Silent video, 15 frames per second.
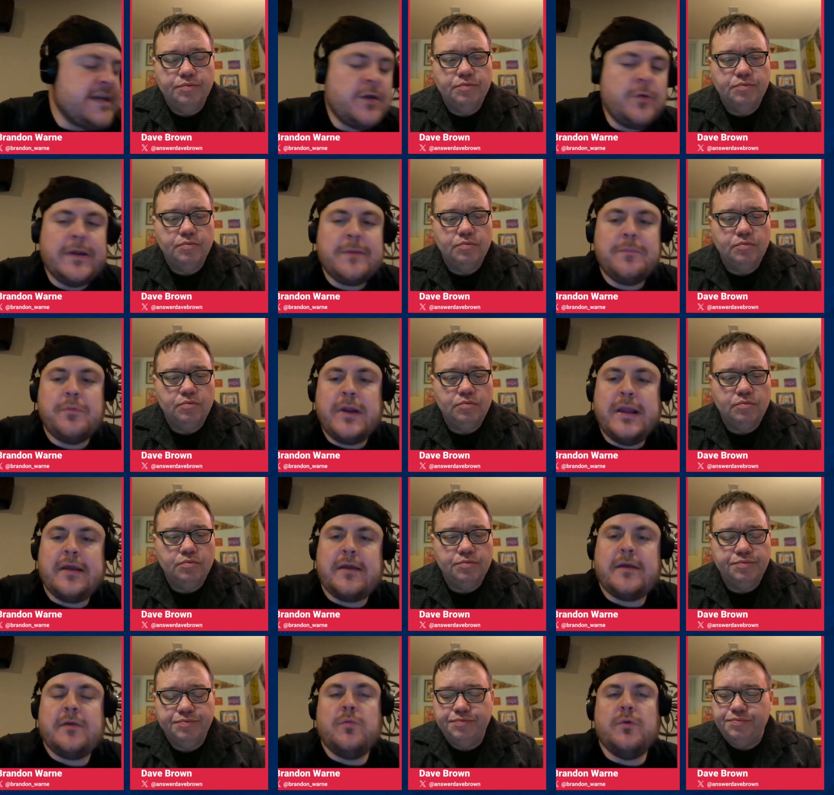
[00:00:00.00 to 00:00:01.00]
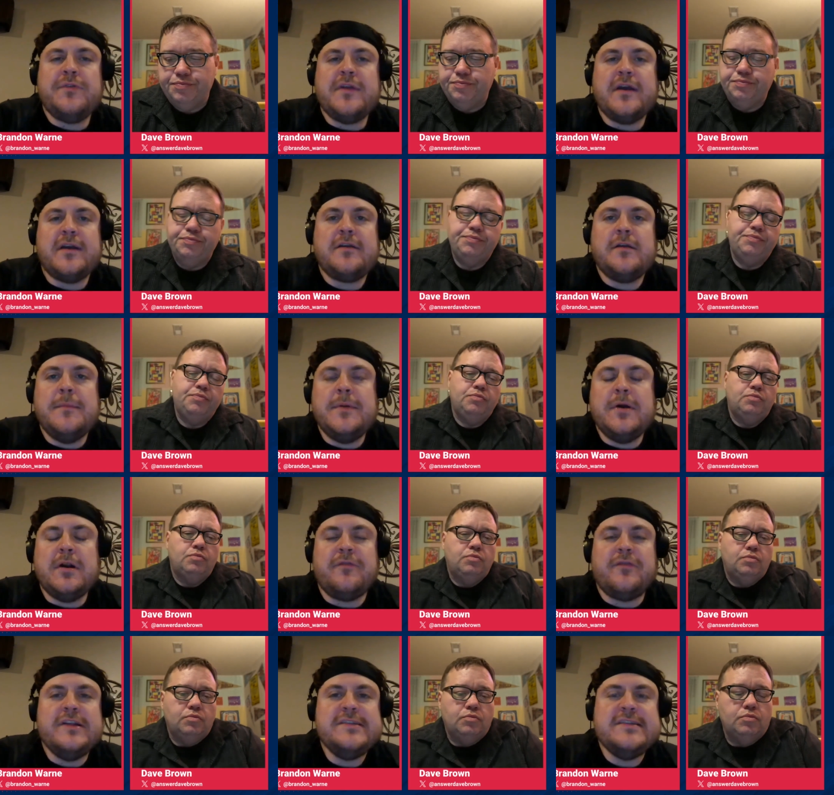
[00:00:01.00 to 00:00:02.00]
Speaker 1: a quick break. We'll talk about
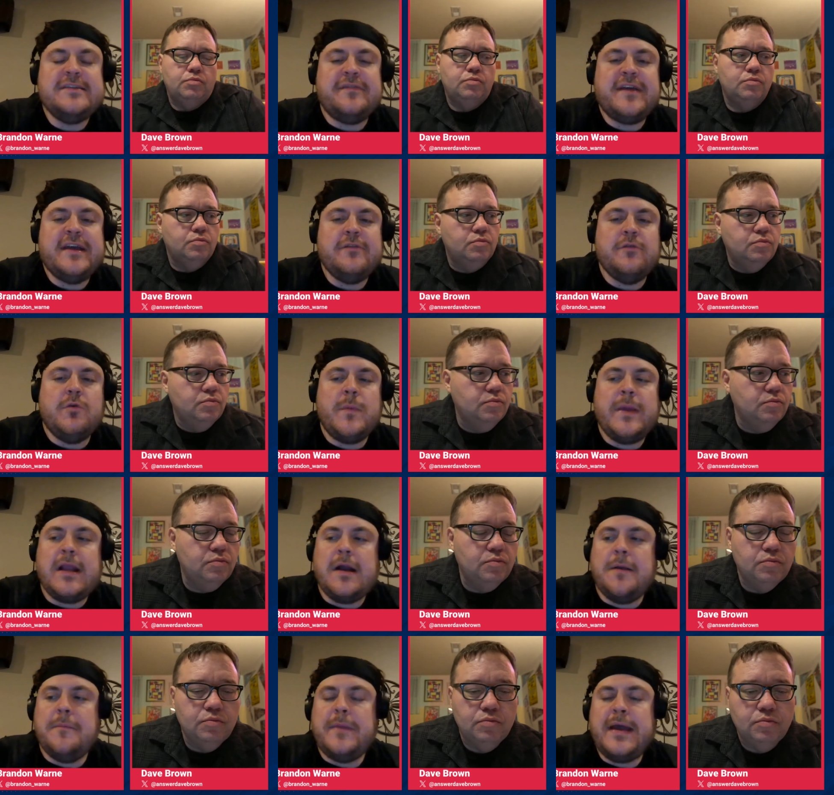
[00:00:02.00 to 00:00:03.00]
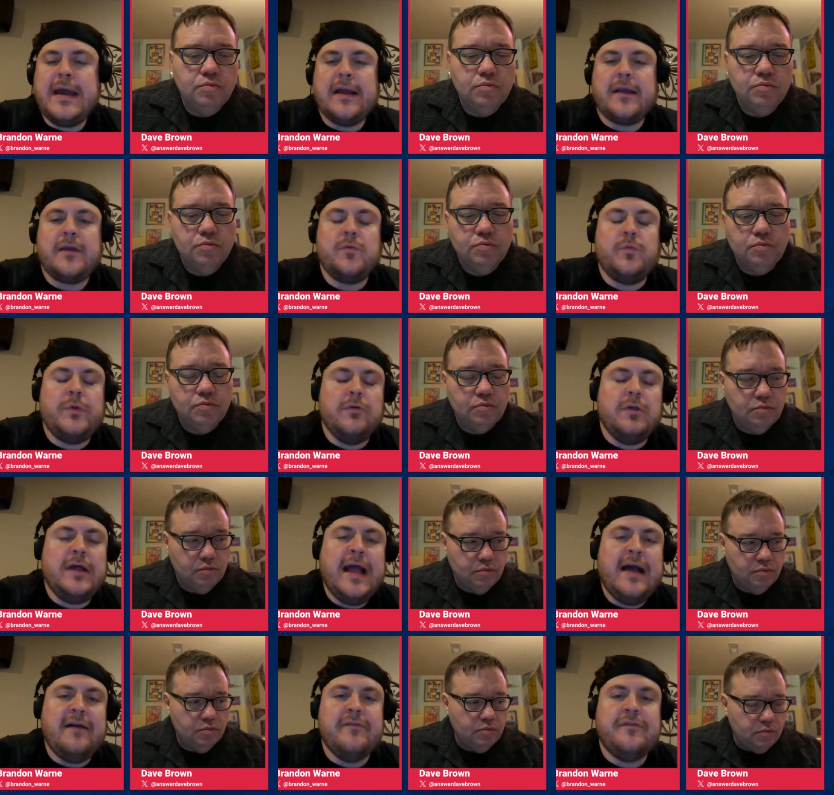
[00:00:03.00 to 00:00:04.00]
our friends at FanDuel. When we come back, we will
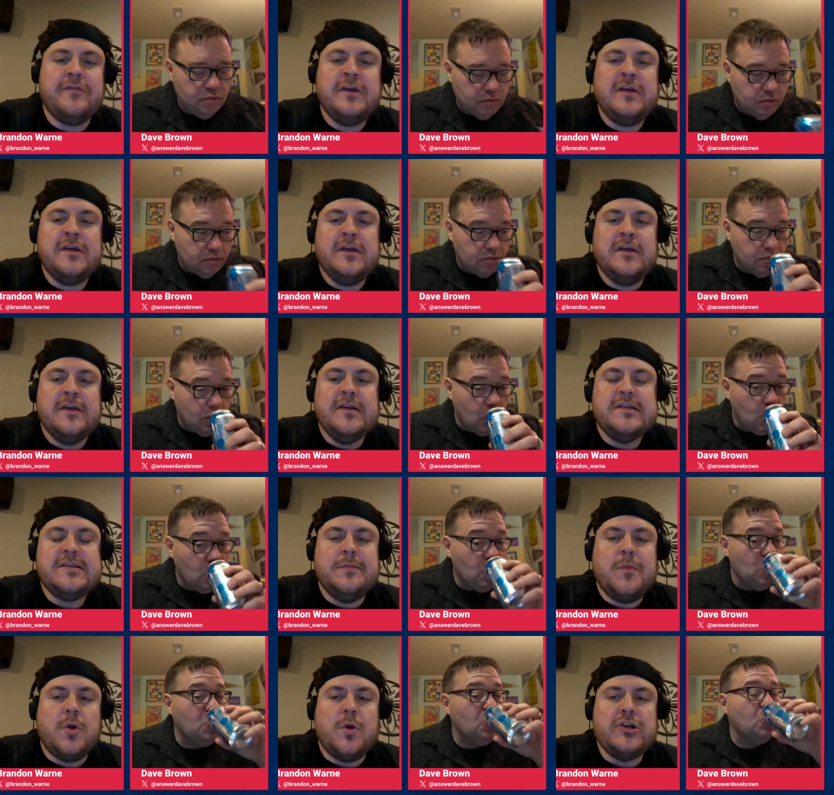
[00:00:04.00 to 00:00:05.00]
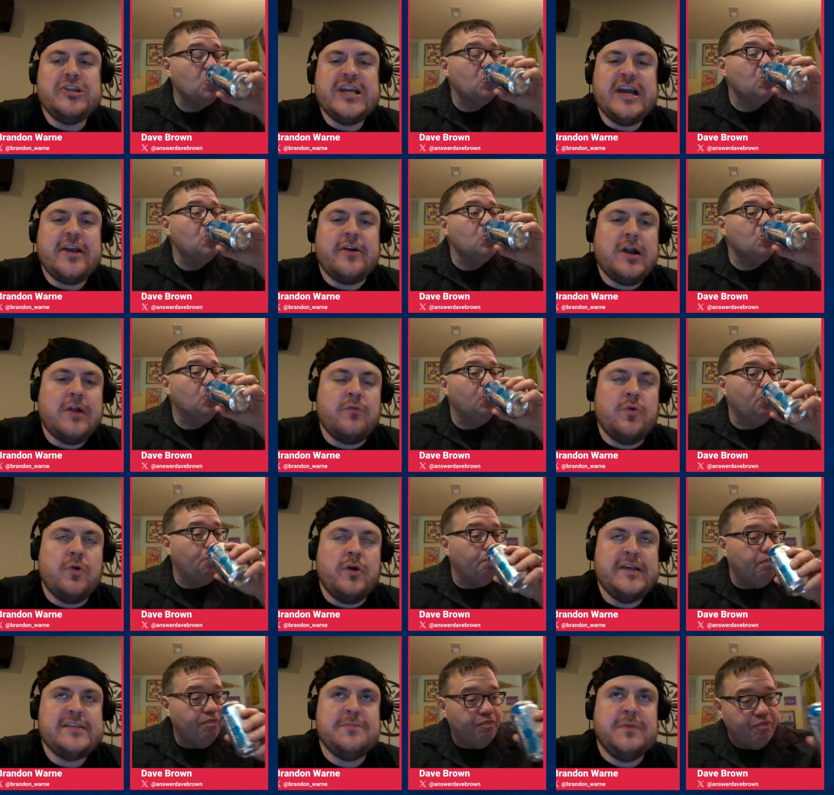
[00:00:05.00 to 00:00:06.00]
have some more chatter on
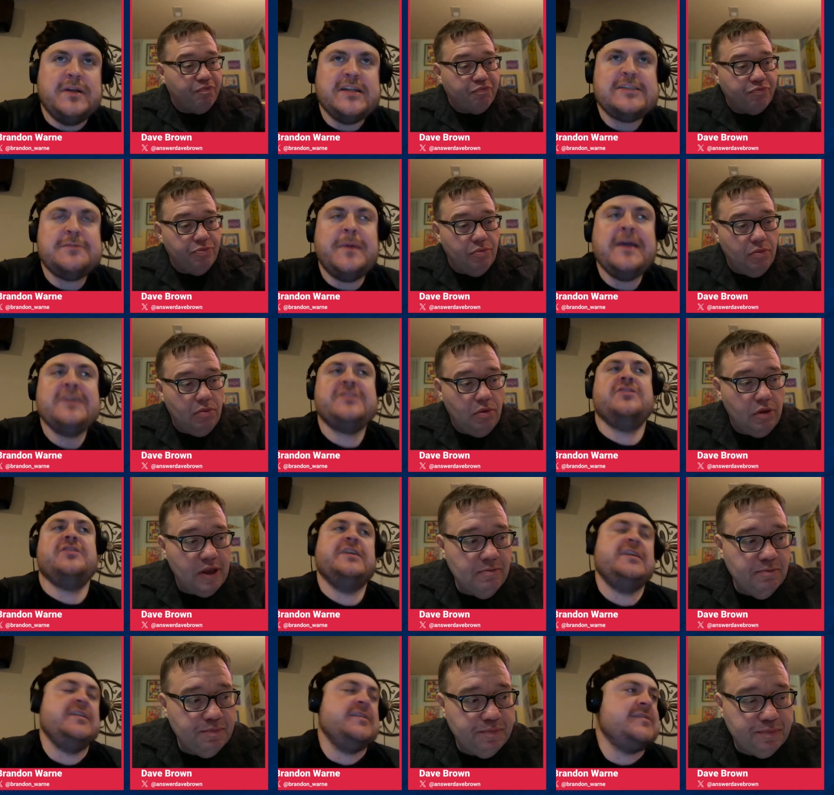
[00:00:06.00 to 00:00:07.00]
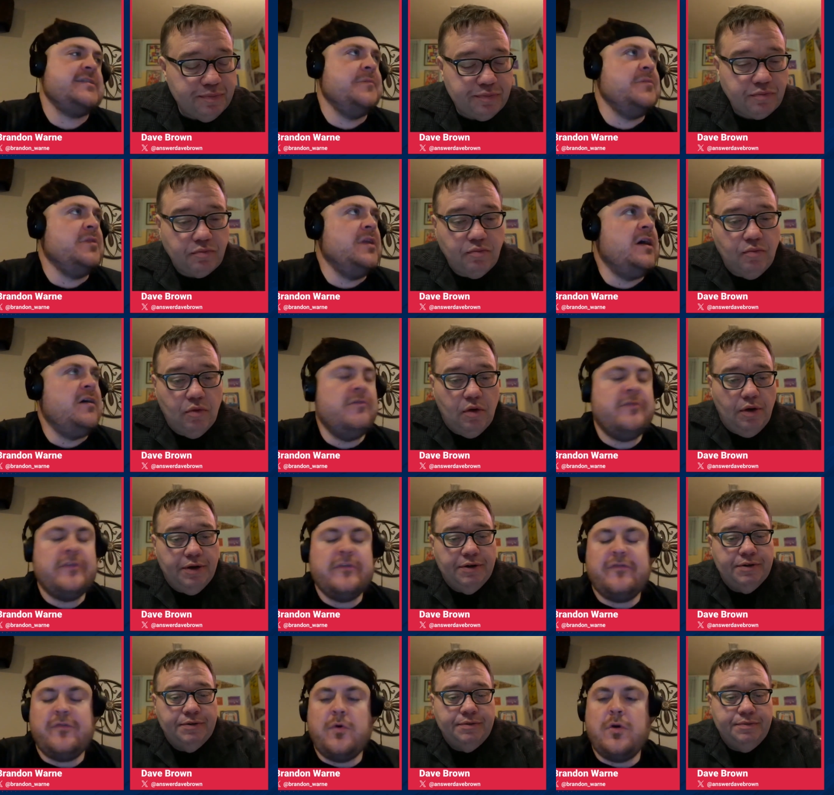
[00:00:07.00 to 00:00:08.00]
Royce, but especially some love
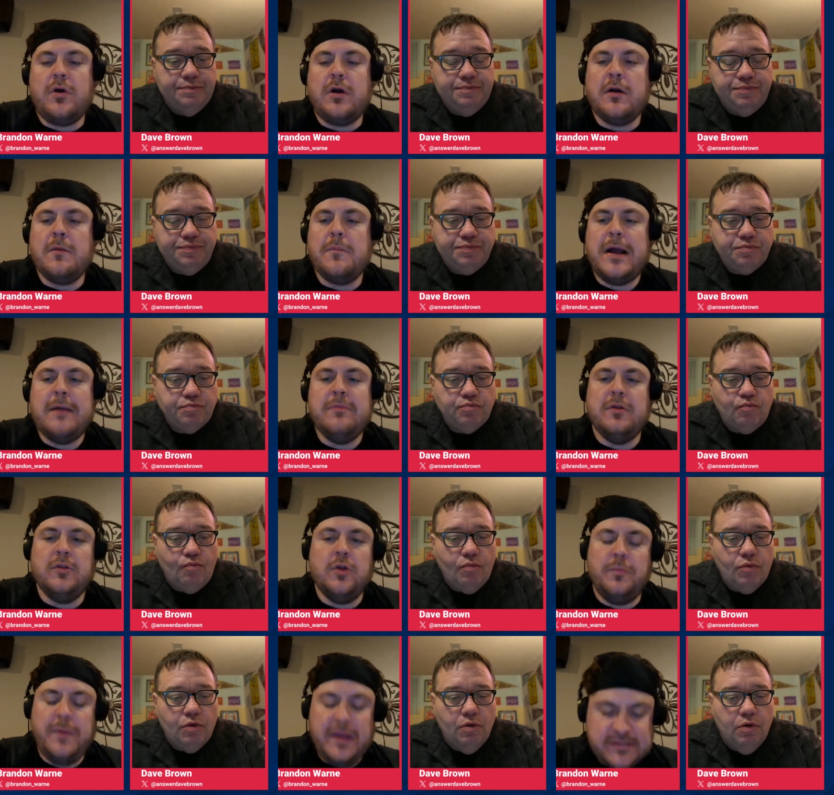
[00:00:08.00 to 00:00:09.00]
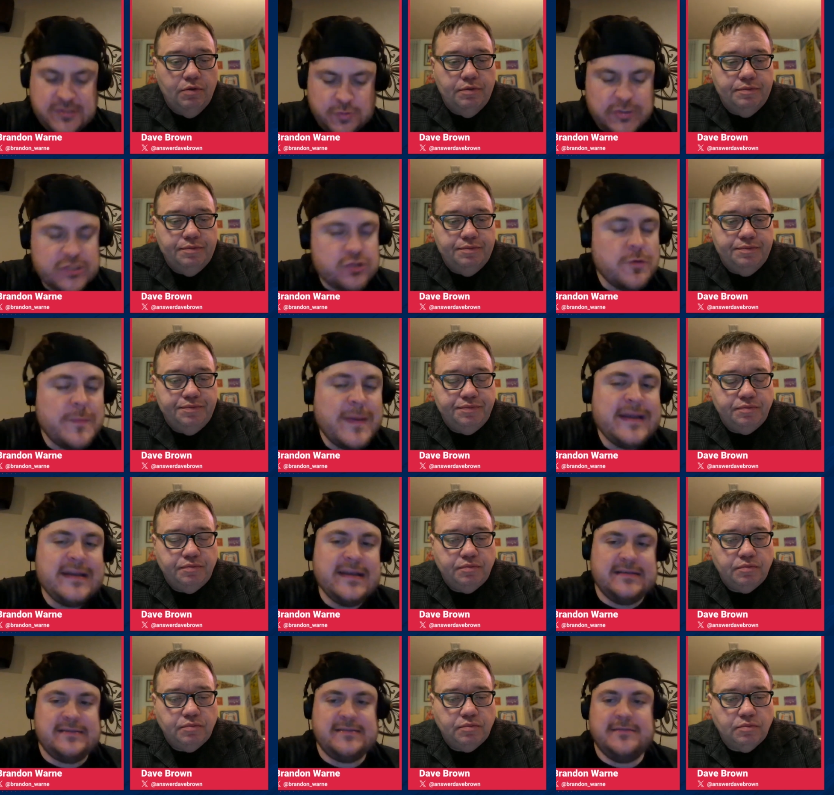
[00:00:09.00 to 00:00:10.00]
for Pablo Lopez, who is
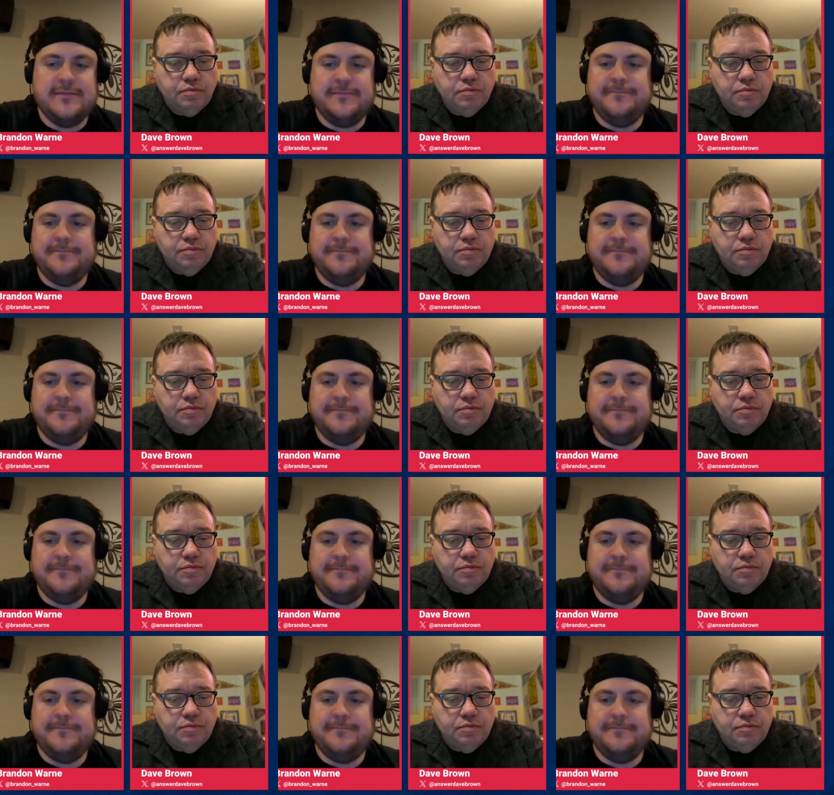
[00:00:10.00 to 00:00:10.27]
tremendous.